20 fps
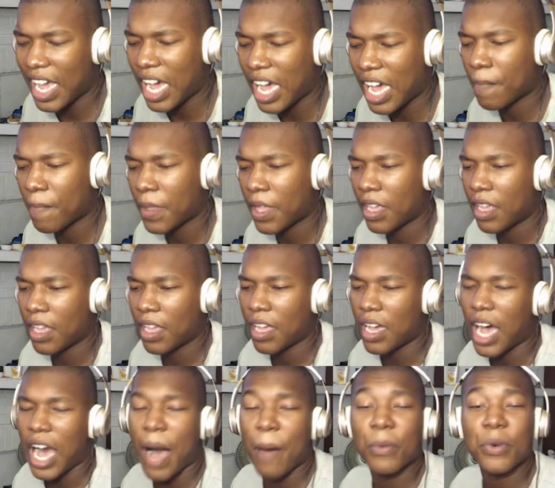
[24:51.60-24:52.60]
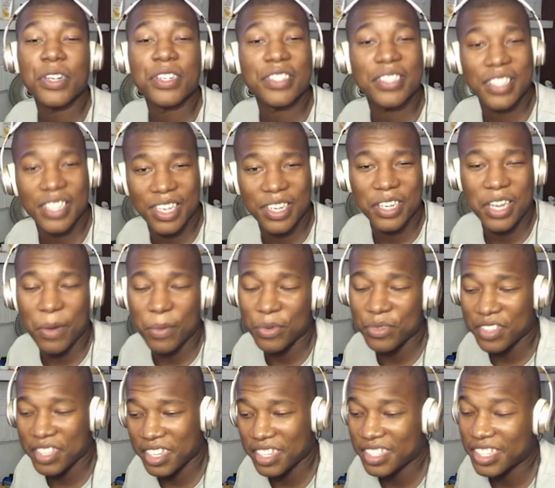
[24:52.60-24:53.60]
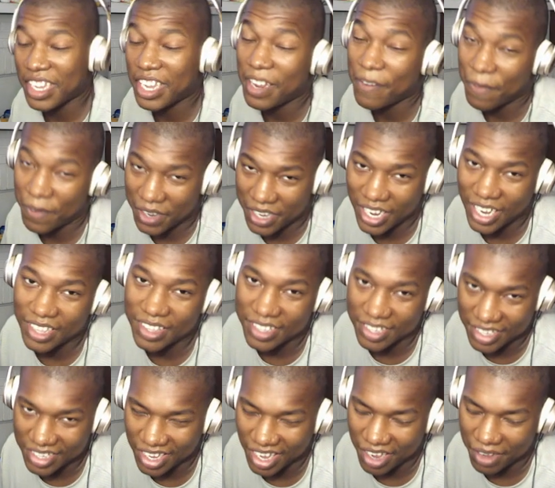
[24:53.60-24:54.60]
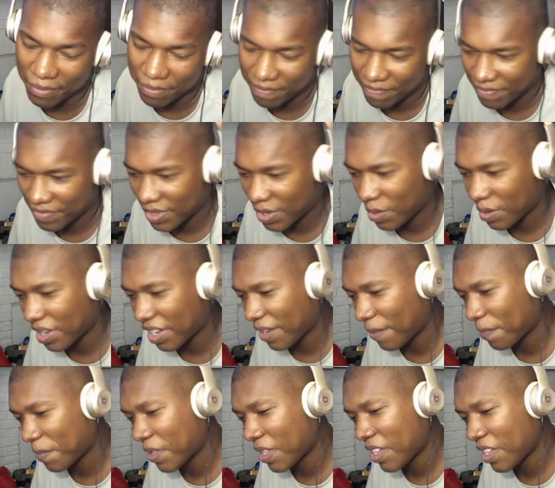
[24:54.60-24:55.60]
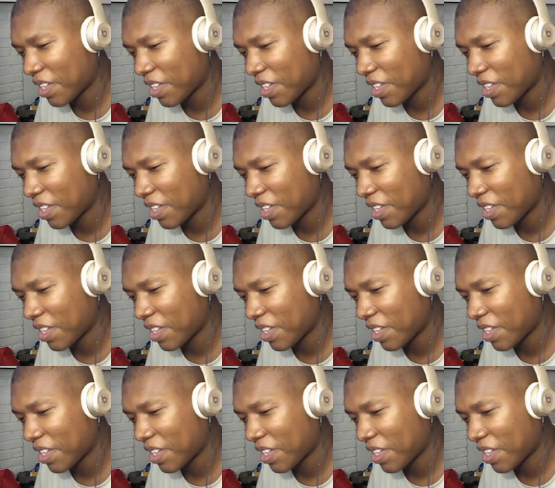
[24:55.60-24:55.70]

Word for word: Now, I'm gonna say a couple things that he forgot to say. Okay.